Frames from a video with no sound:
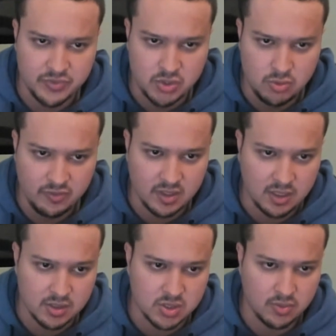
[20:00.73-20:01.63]
2 of the
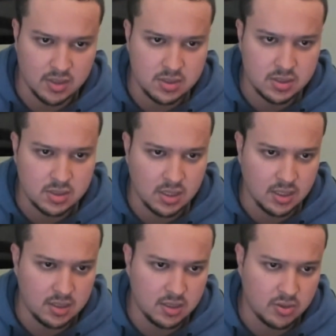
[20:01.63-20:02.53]
king squares,
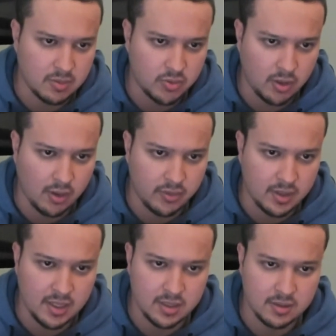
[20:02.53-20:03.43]
and then you can bring your other
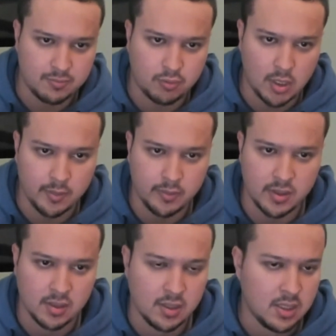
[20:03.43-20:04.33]
knight in,
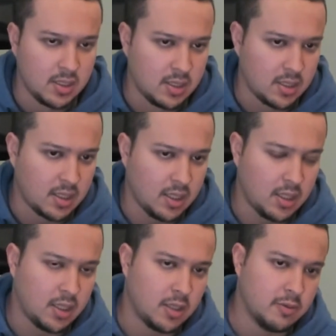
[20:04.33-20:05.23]
probably.
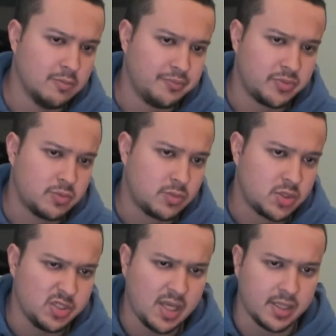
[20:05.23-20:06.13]

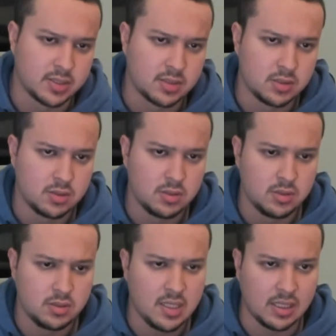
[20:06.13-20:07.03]
Which is nice.
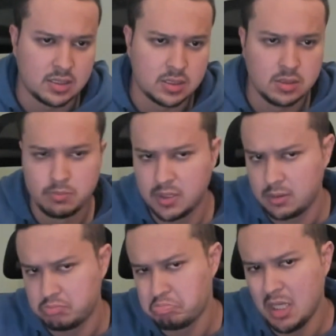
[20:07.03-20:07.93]
Nice. But,
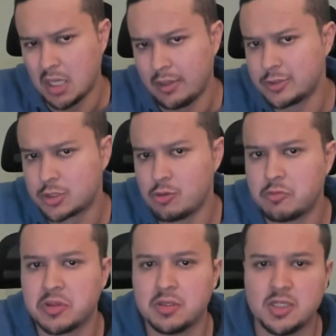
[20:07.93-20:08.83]
yeah, I was just going
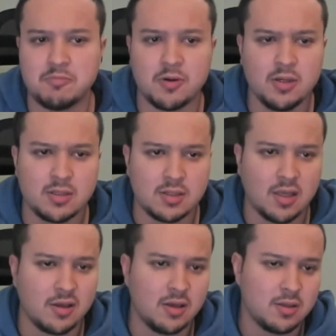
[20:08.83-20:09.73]
with the d-pawn,
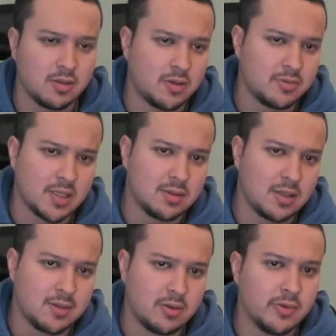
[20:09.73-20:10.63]
and, they
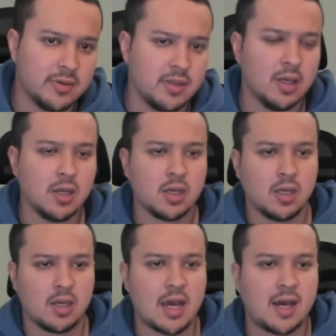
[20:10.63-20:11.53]
didn't really
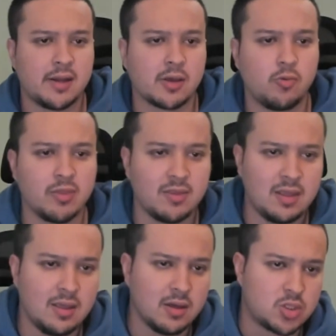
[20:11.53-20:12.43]

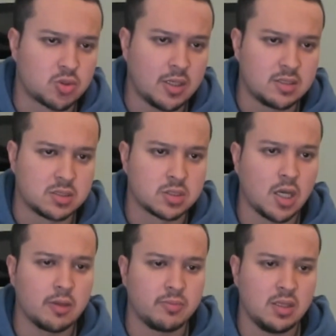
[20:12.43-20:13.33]
adequately try to
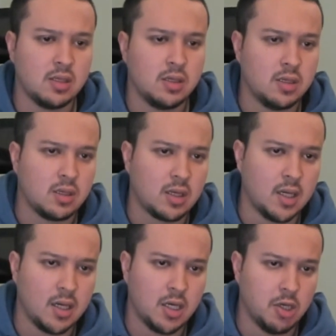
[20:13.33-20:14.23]
stop me,
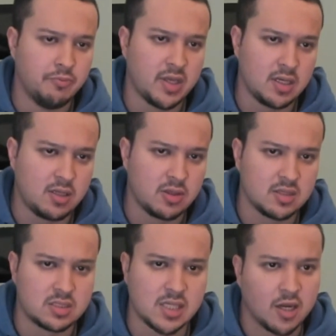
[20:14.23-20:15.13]
and here they had
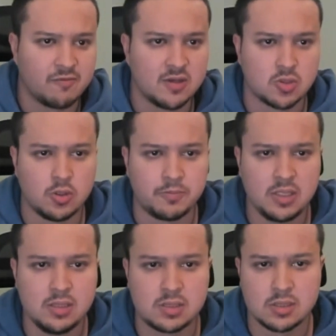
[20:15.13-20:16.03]
to sacrifice a whole
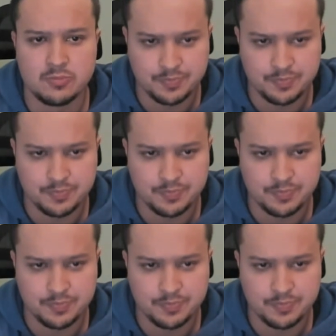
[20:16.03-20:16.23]
piece.